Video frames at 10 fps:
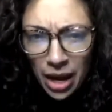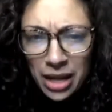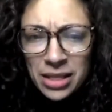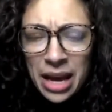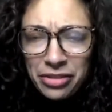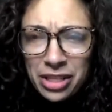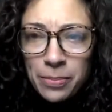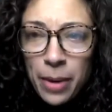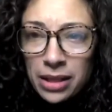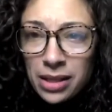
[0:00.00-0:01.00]
as I
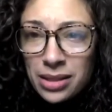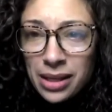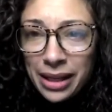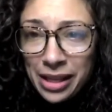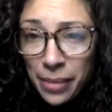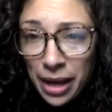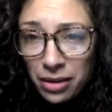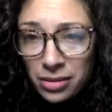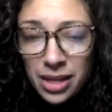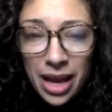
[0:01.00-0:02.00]
responded to emails